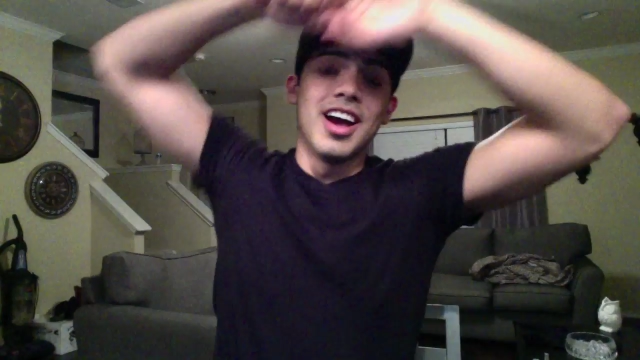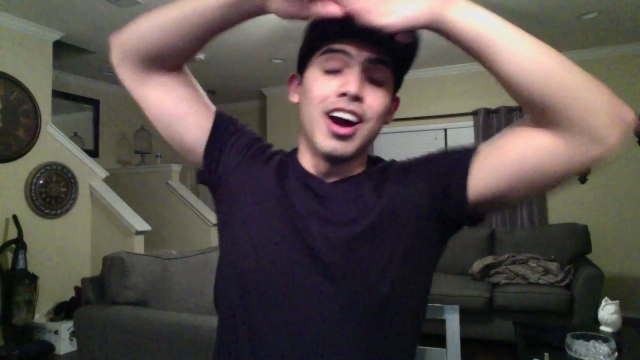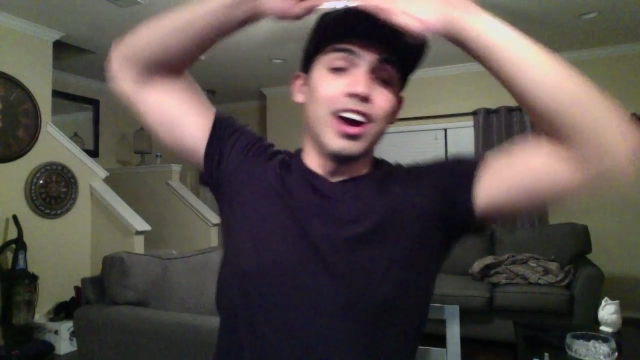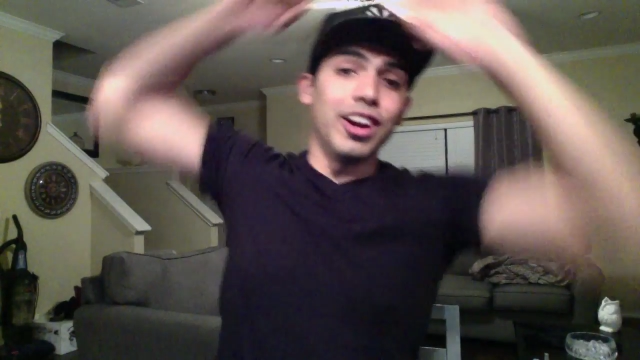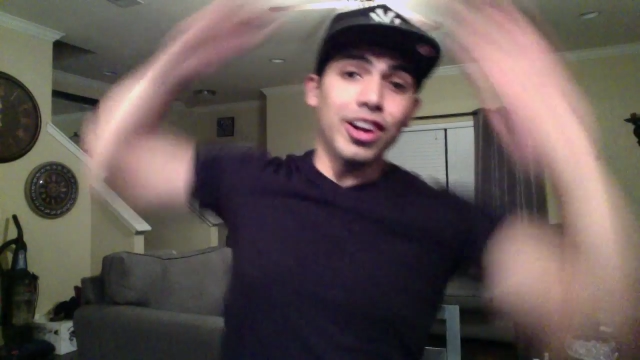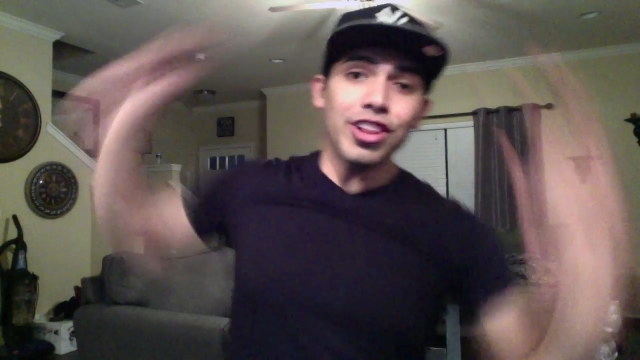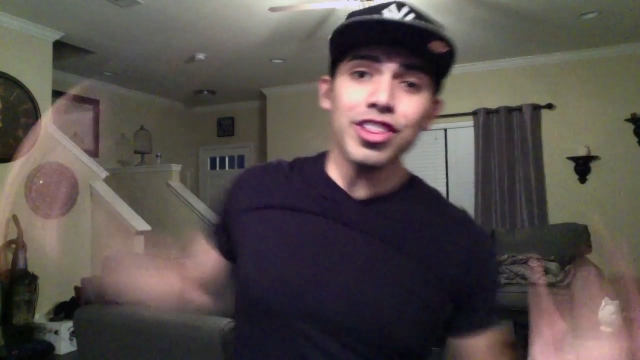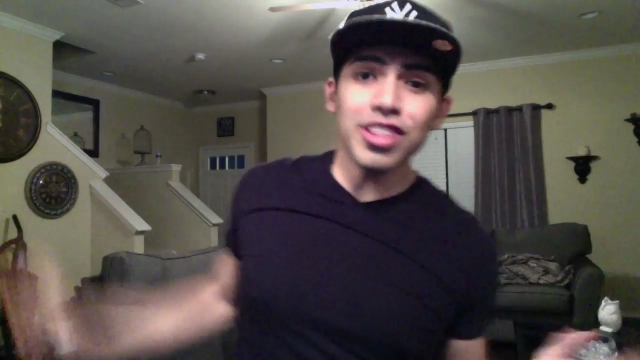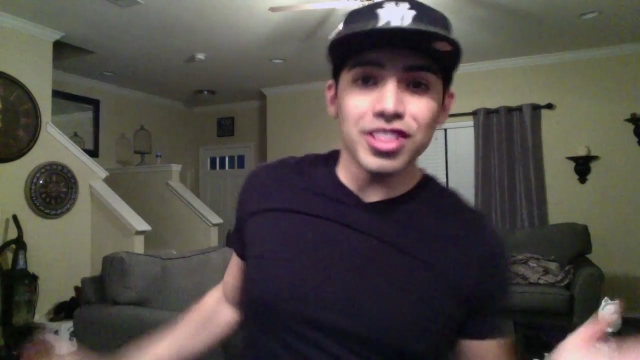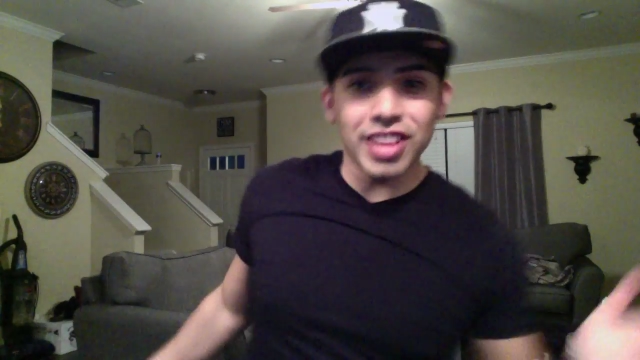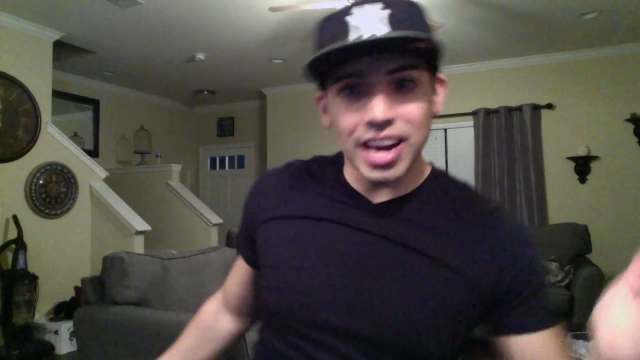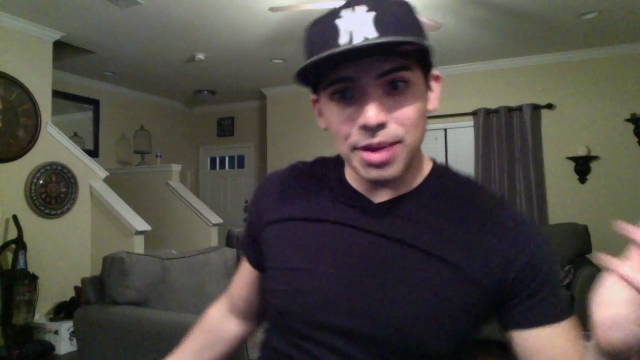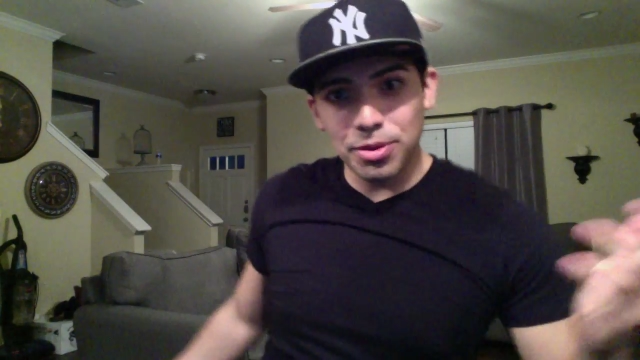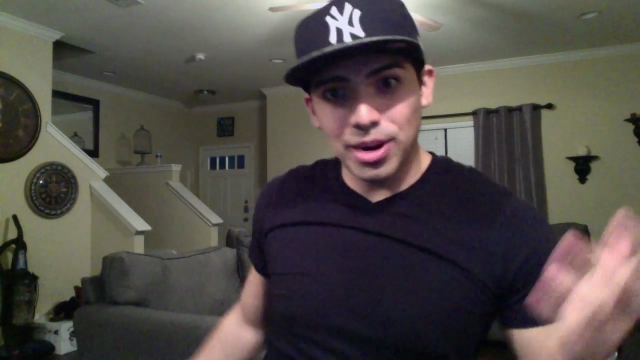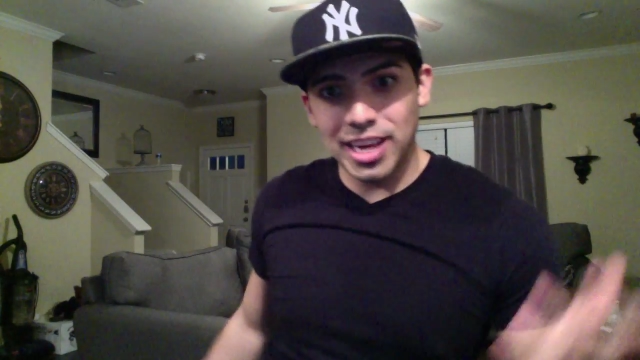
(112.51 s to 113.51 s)
Another thing that
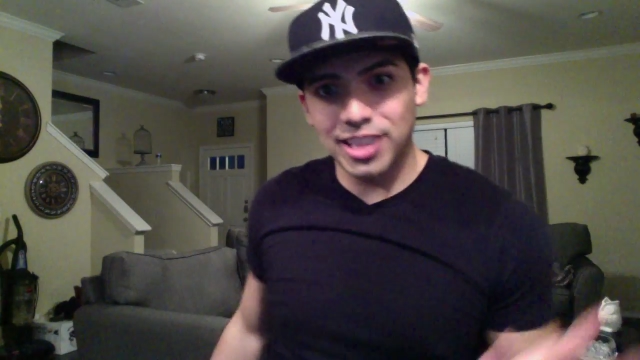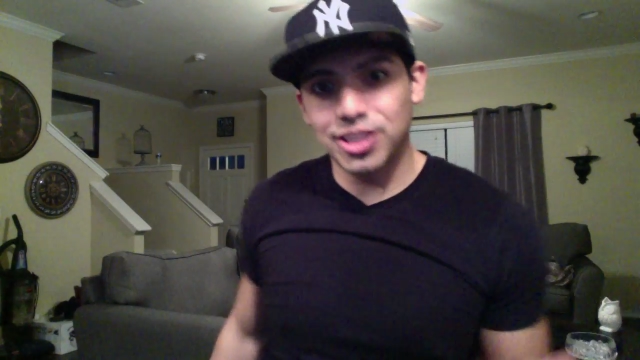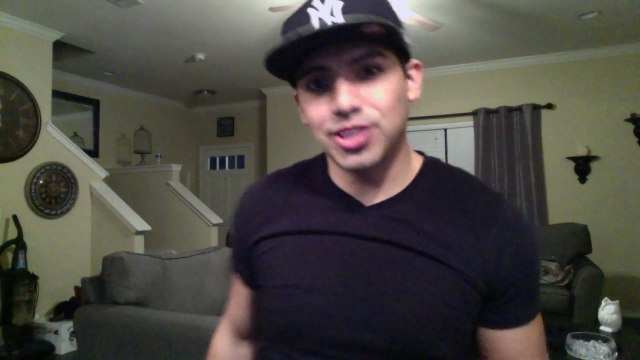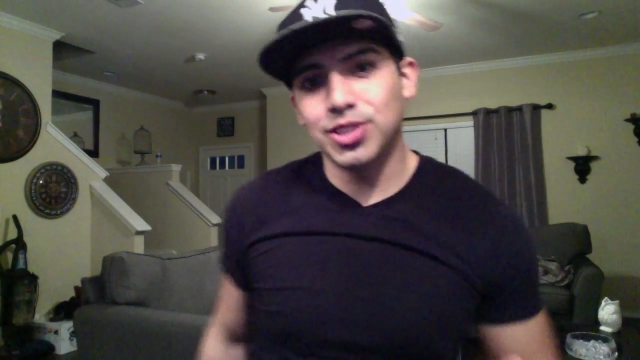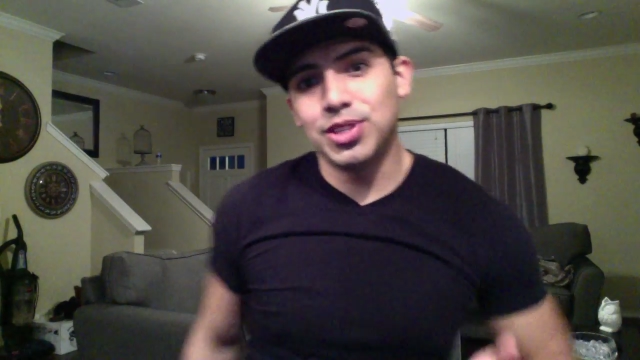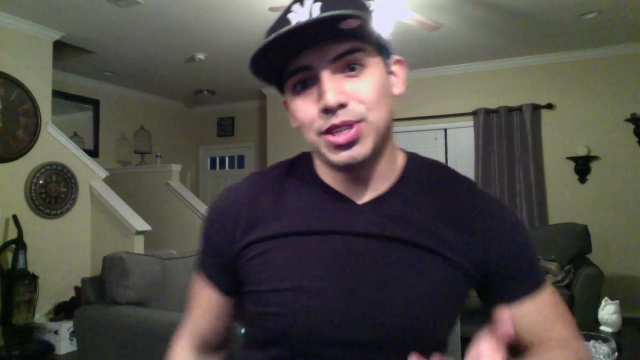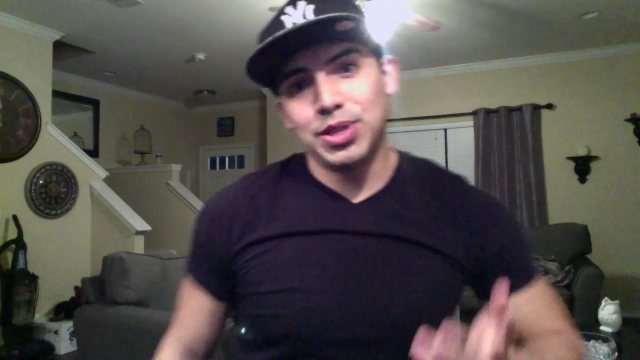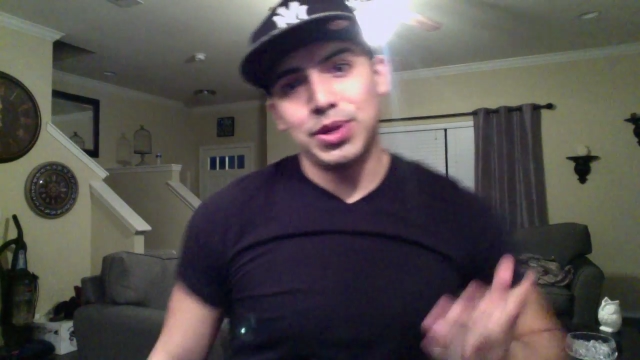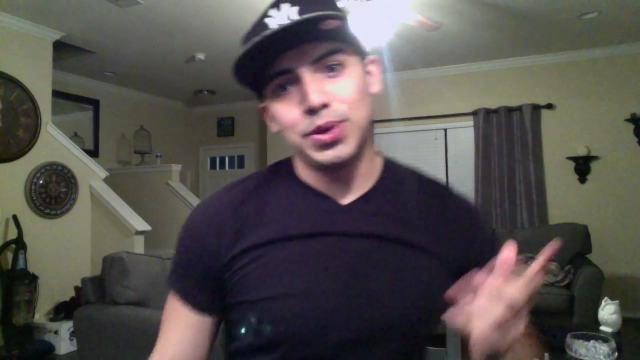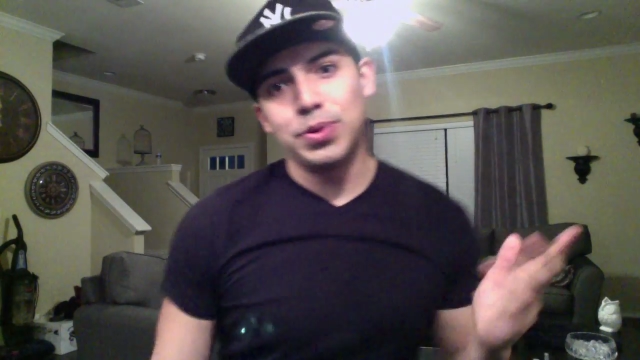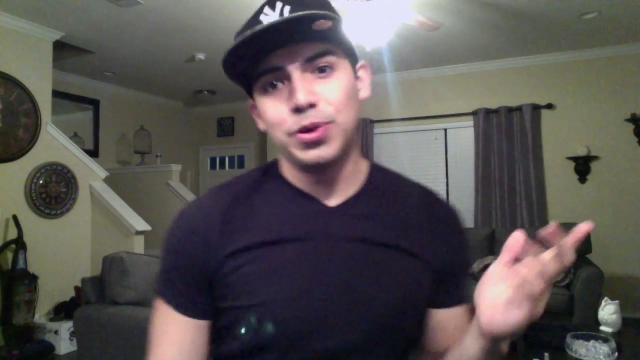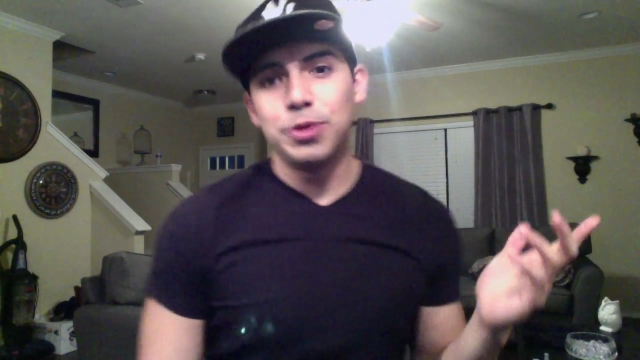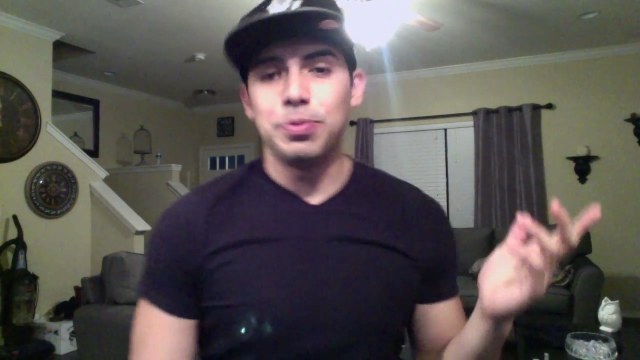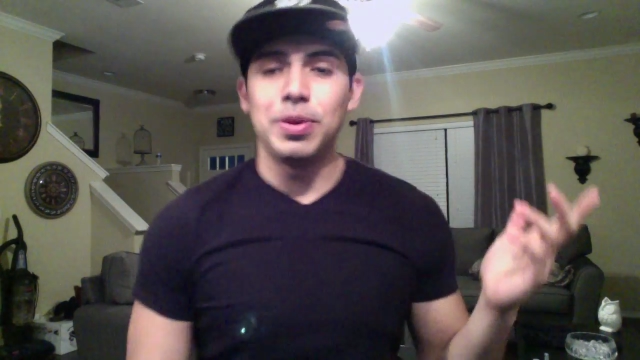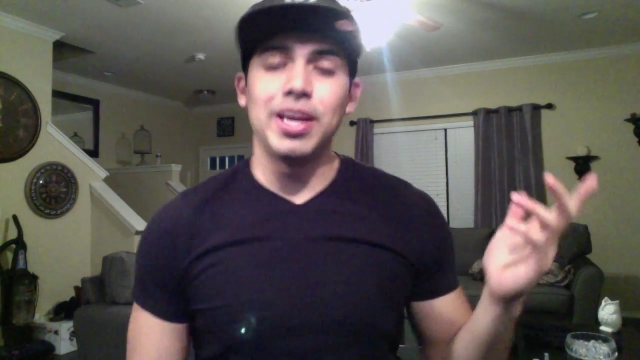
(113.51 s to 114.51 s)
I would like to do
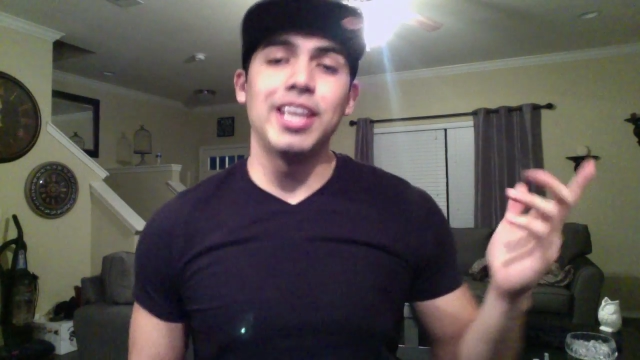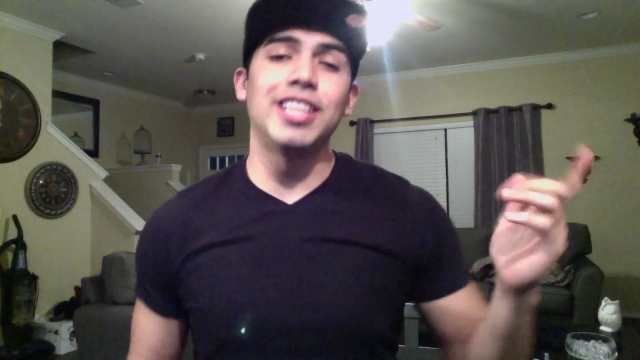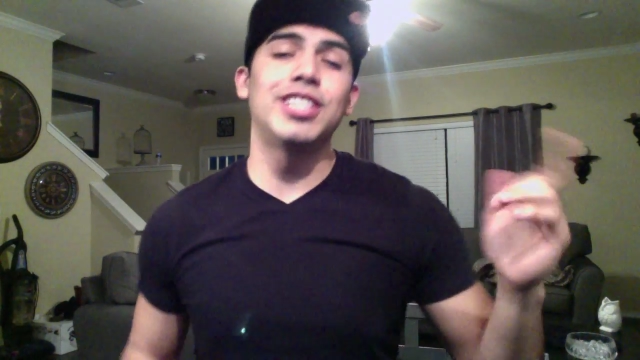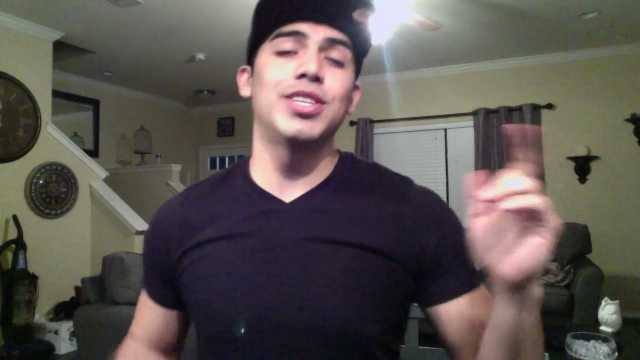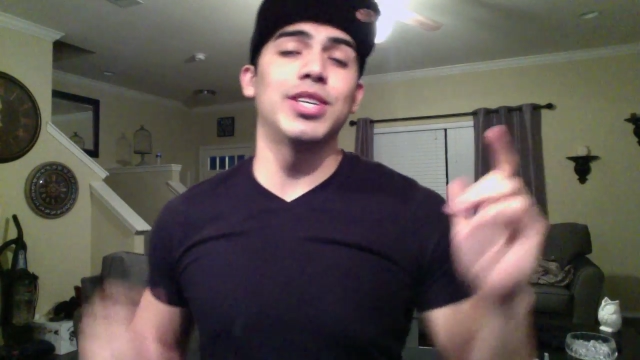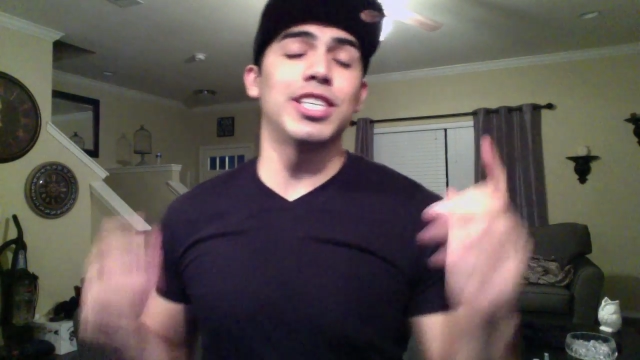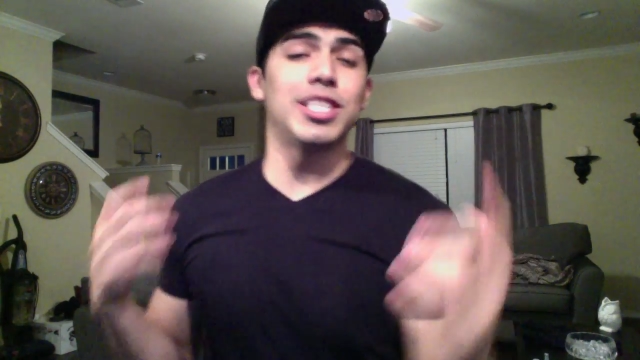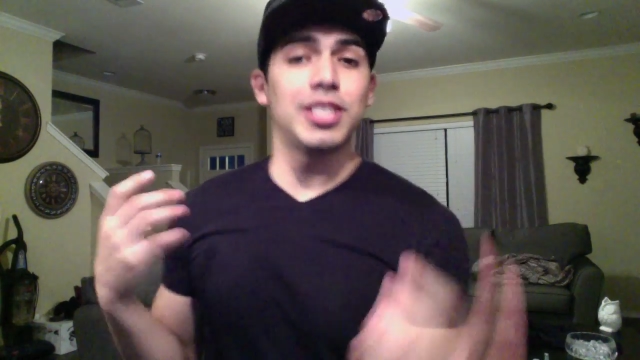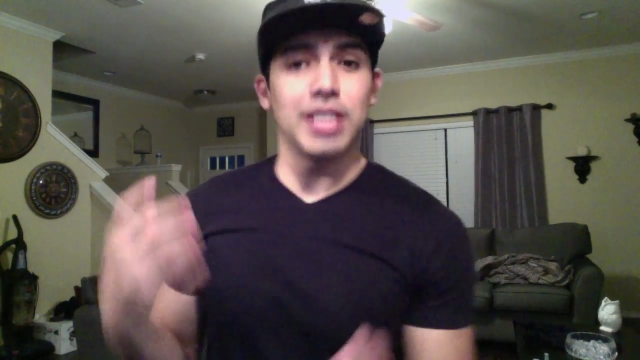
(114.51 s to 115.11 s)
would be to